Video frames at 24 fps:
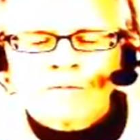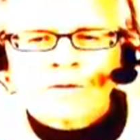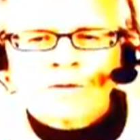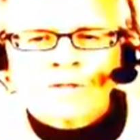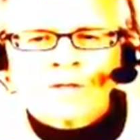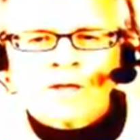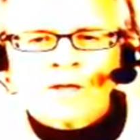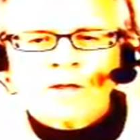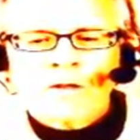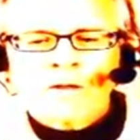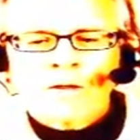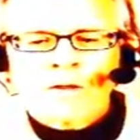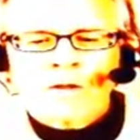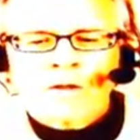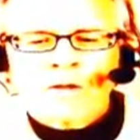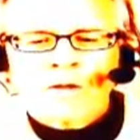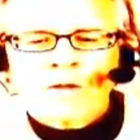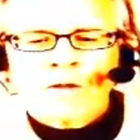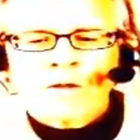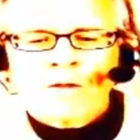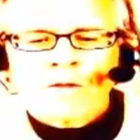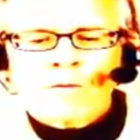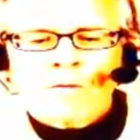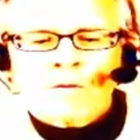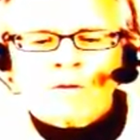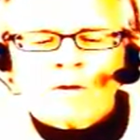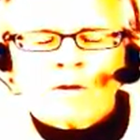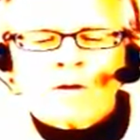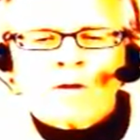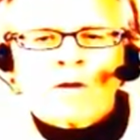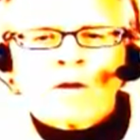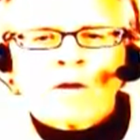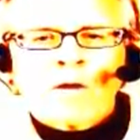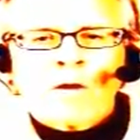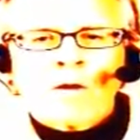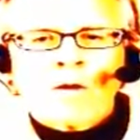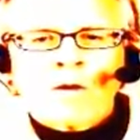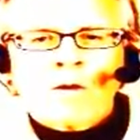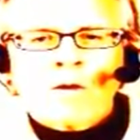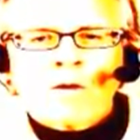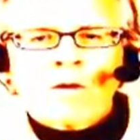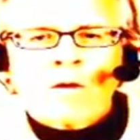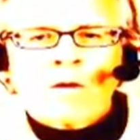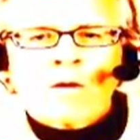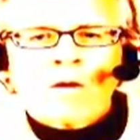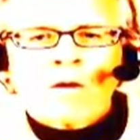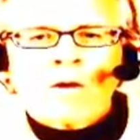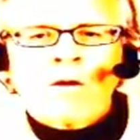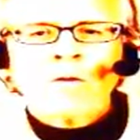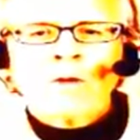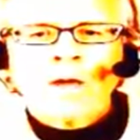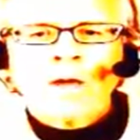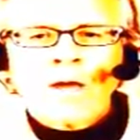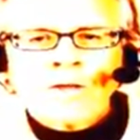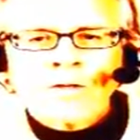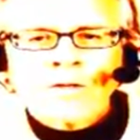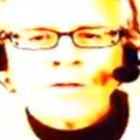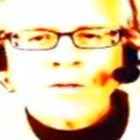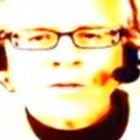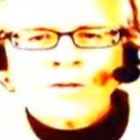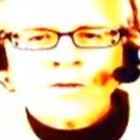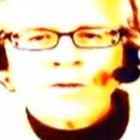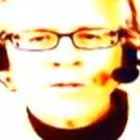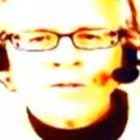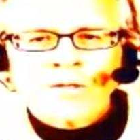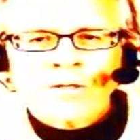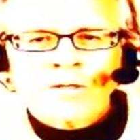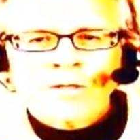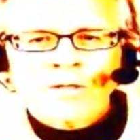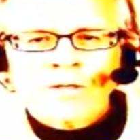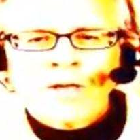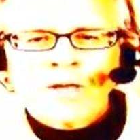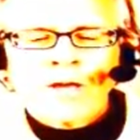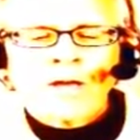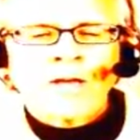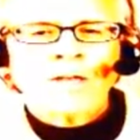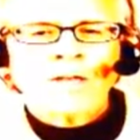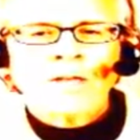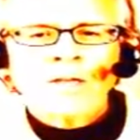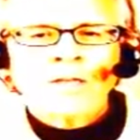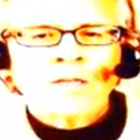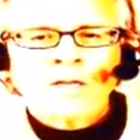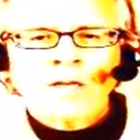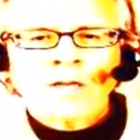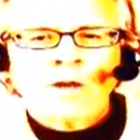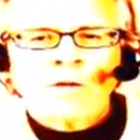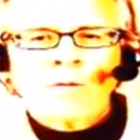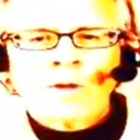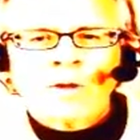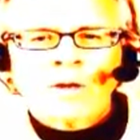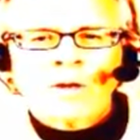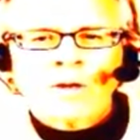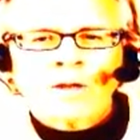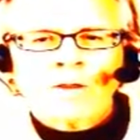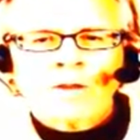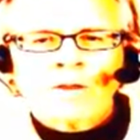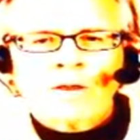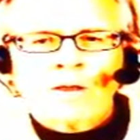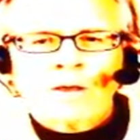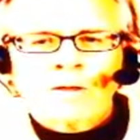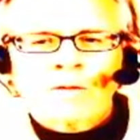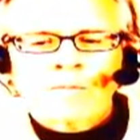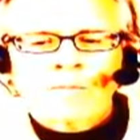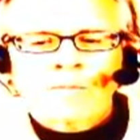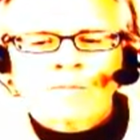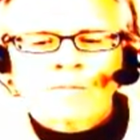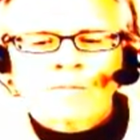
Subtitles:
Say, all cancers can't teach the ego anything.